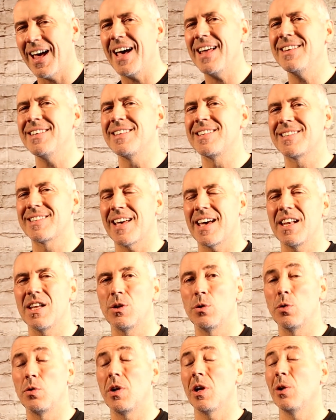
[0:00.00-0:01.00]
I
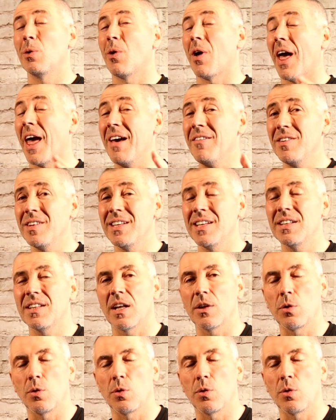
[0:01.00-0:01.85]
decided to tell you everything